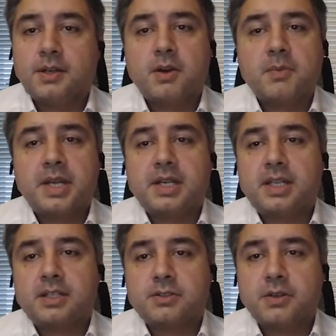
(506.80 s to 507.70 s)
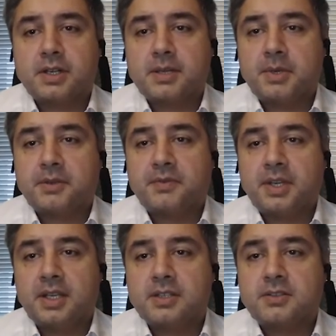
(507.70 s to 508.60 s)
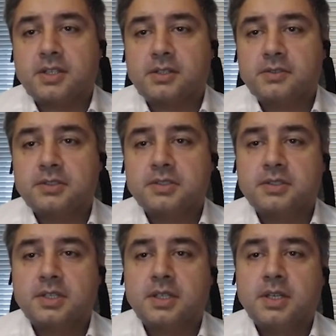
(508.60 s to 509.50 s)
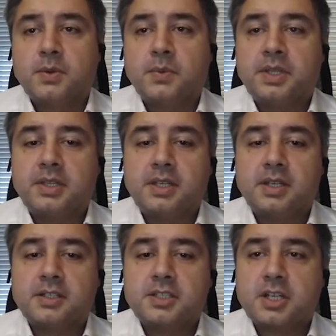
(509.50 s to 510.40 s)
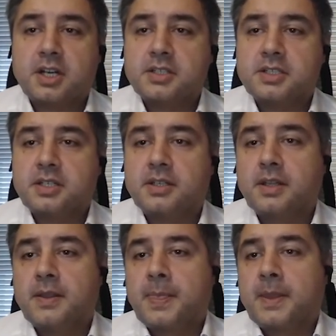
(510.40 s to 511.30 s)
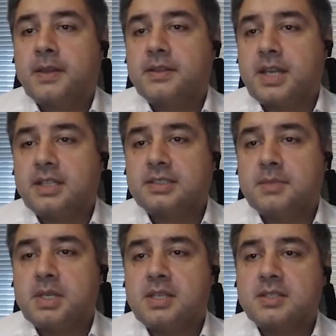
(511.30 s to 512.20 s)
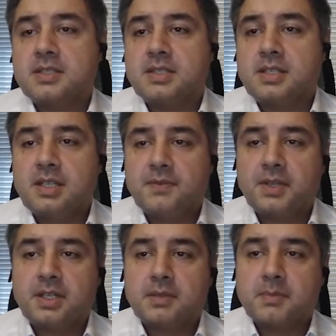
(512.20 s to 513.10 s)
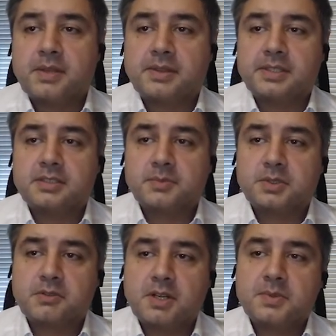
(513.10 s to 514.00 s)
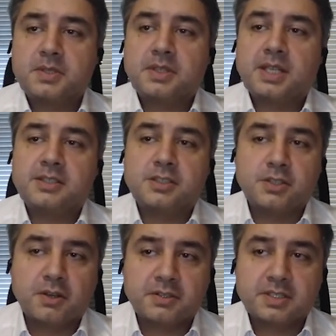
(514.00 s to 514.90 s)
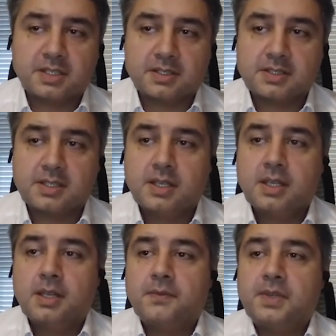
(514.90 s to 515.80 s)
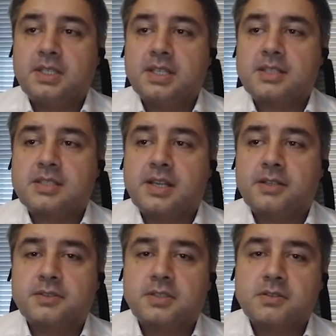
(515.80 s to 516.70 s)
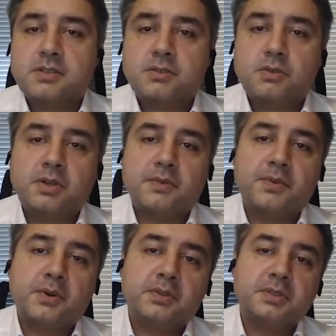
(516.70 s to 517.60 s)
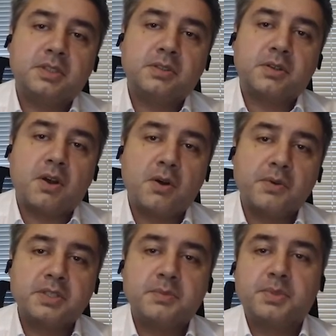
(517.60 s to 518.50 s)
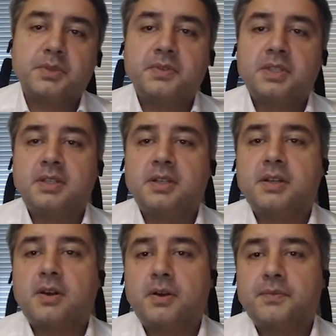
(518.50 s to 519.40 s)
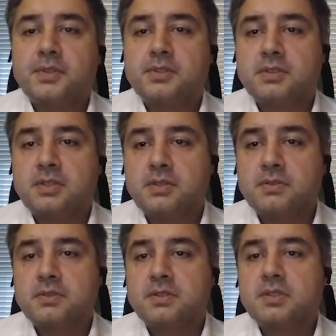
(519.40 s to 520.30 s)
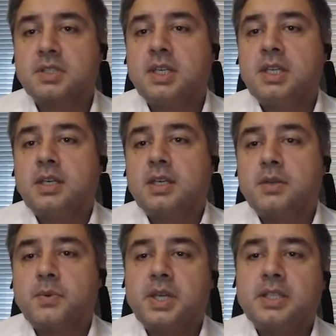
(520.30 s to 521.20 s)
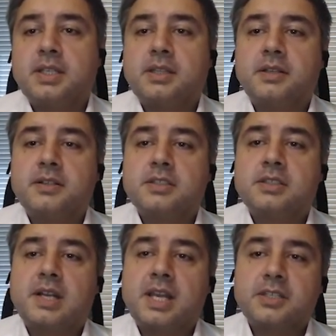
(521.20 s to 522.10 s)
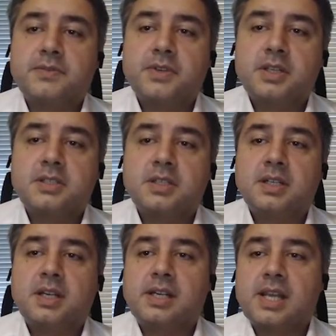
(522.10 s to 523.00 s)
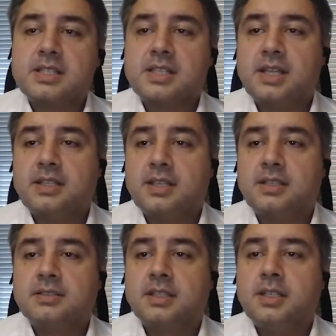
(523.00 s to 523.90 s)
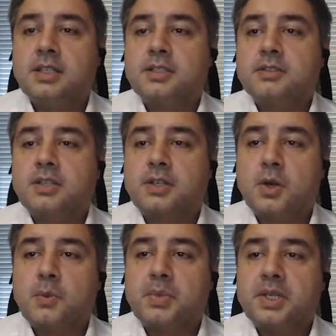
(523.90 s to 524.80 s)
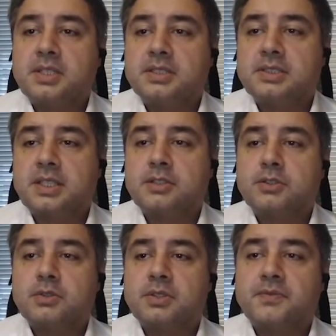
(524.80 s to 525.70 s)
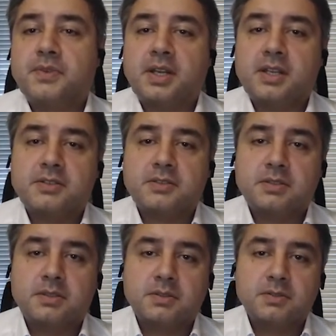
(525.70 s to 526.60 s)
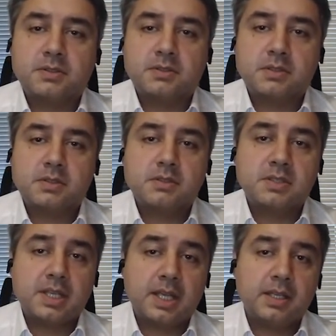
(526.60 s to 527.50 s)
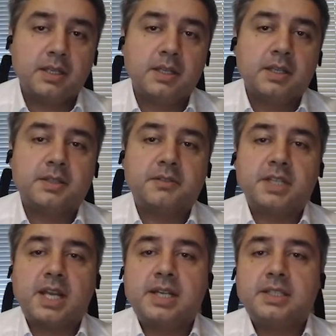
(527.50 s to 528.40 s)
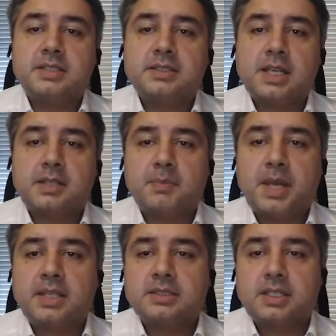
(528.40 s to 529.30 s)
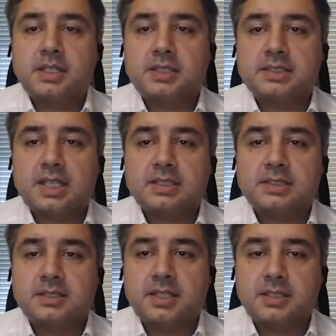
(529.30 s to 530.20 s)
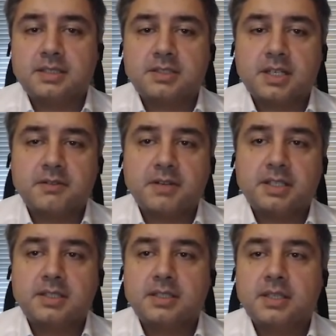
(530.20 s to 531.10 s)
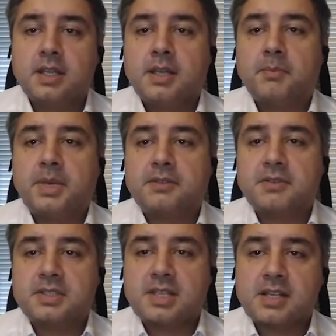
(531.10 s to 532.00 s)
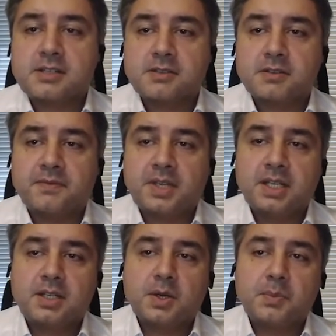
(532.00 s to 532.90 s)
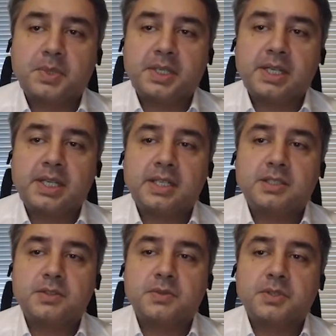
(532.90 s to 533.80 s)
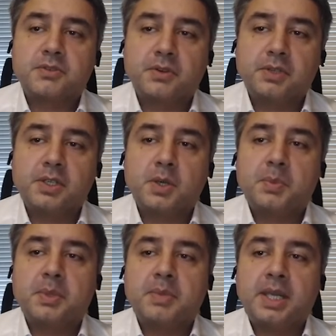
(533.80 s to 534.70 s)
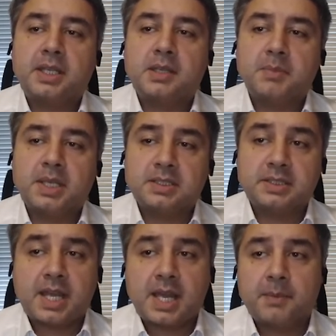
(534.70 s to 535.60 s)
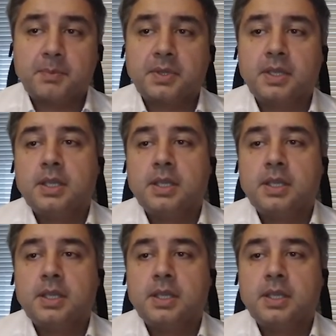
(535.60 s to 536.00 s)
Nobody can talk about financial inclusion when they are charging SMEs a significant monthly subscription that is nonsense. Fintechs like OSeuGestor are focusing on always improving their offer to the users in a way that there is less friction and less headaches to the companies and to the financial institutions. Today, the reality is that banks can access the data generated by transactions of any company linked to a truly open banking-based app